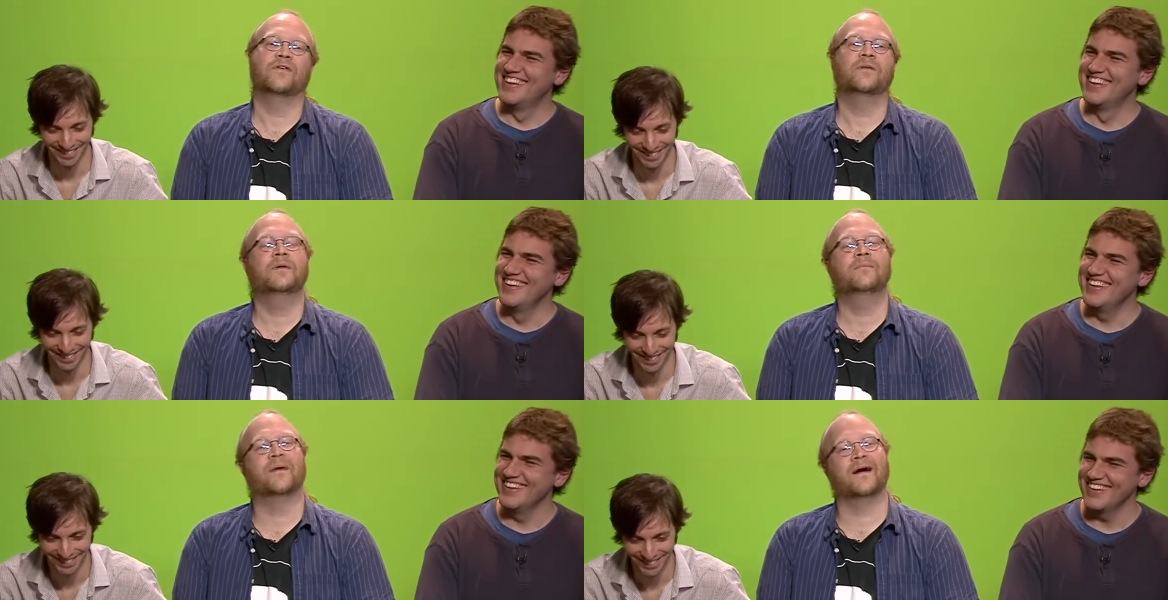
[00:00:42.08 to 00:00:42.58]

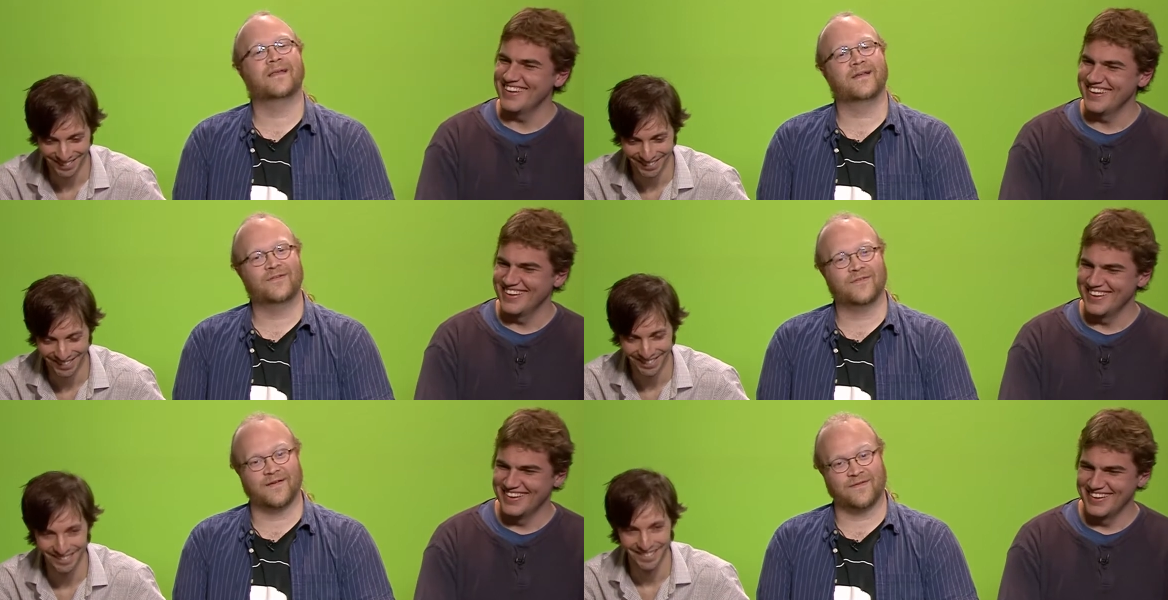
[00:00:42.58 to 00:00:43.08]
Speaker 1: Human
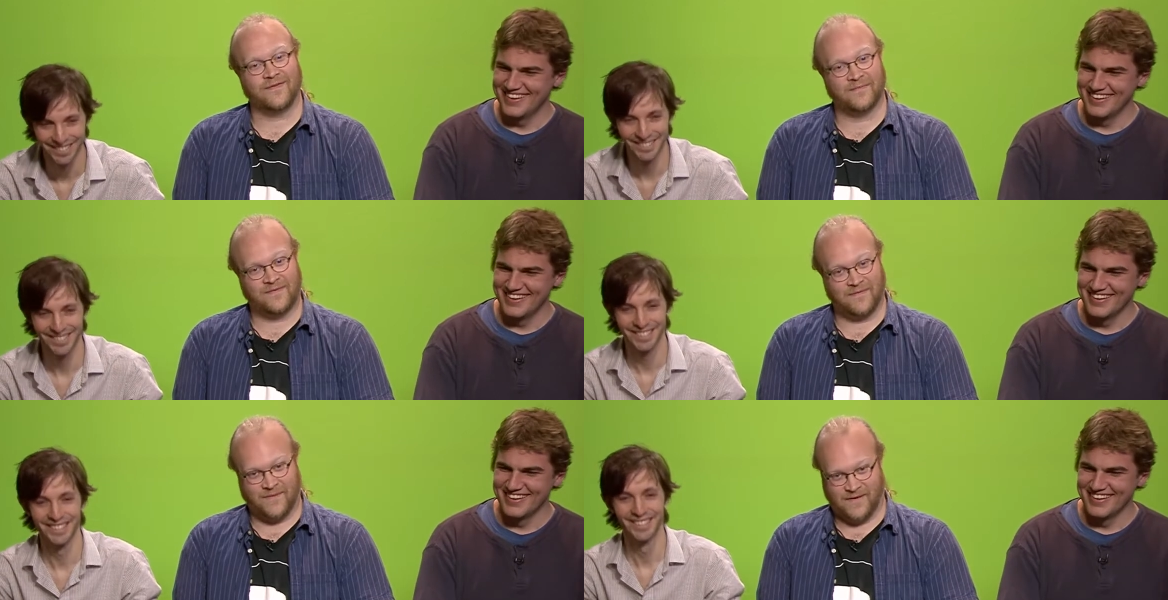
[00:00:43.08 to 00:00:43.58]
Bondage,
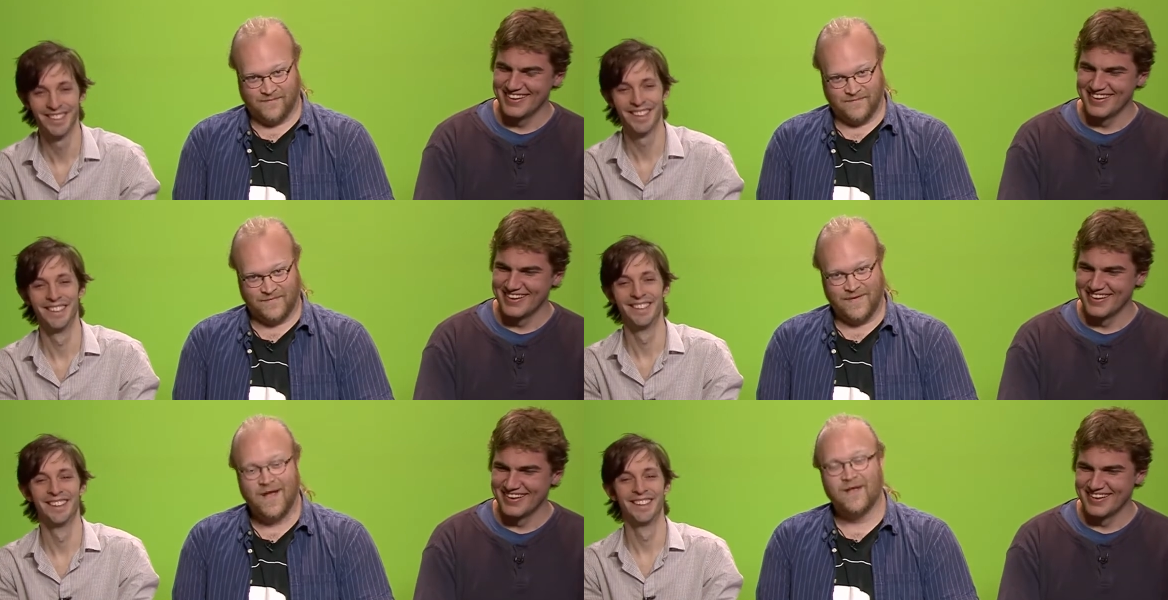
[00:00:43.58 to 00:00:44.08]
Somerset
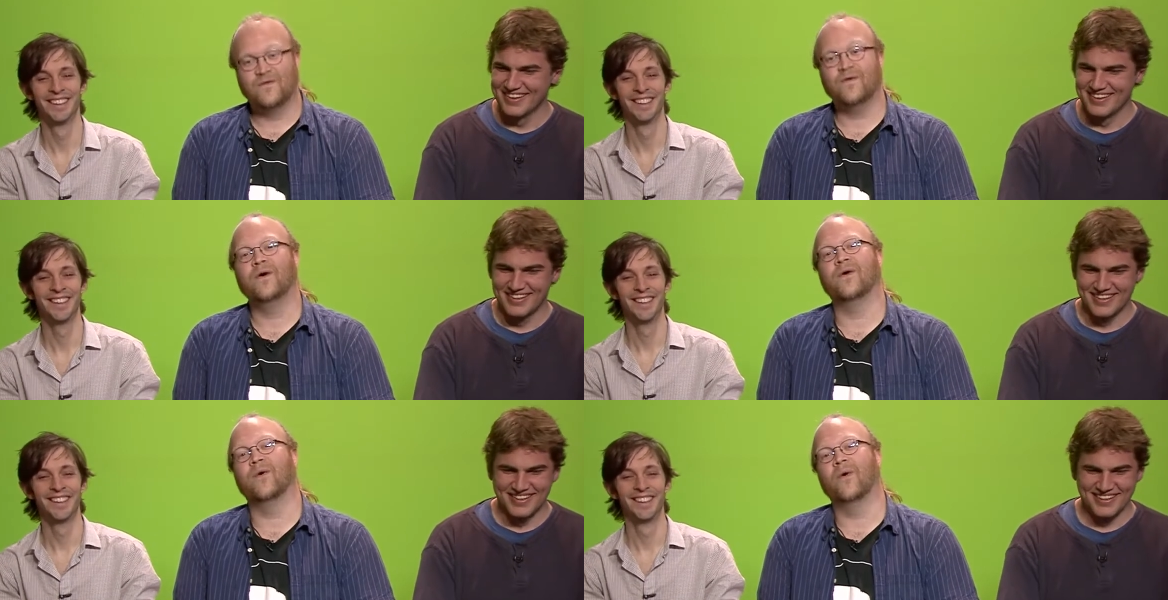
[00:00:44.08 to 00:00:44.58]
Moms.
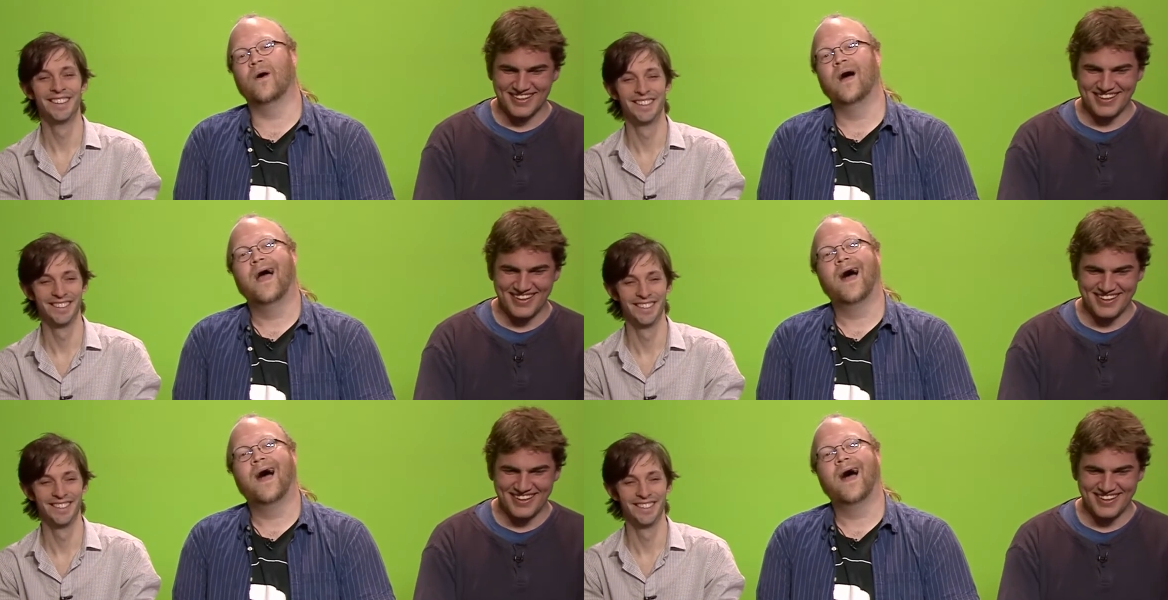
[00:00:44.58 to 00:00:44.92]
So,